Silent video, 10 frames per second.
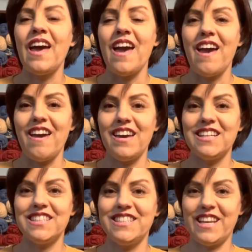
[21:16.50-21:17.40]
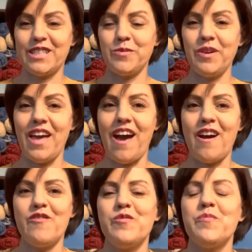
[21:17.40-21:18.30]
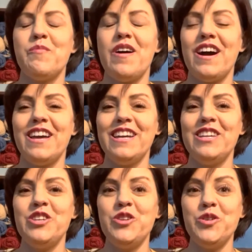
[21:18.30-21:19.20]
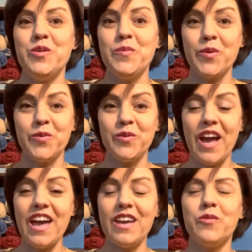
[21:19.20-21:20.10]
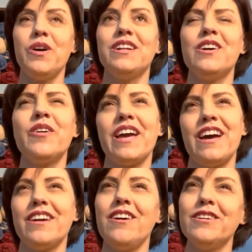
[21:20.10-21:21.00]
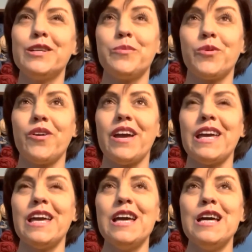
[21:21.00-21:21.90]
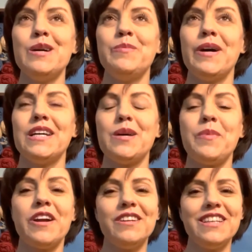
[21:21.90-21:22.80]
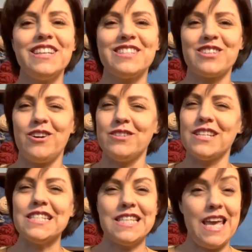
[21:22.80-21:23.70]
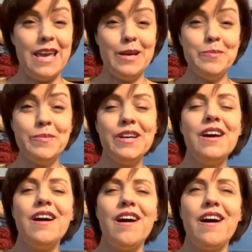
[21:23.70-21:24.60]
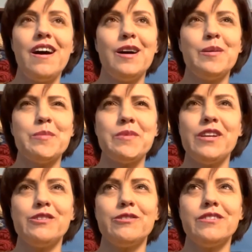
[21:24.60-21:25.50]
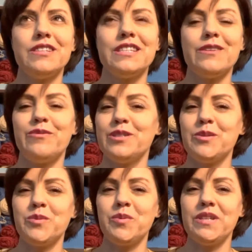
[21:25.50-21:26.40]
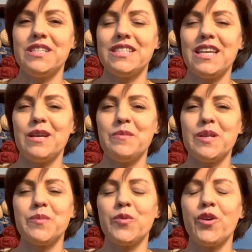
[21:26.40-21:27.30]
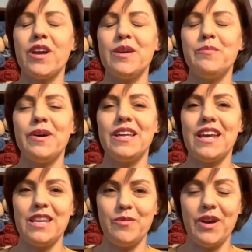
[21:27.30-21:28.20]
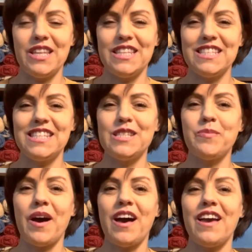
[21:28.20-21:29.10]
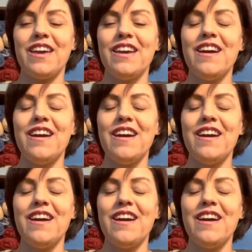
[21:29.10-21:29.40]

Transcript: And next we have my new beret. Well, okay, I call it a beret, but apparently it's called a tam. I'm not sure the difference between a tam and a beret, but anyway, this is by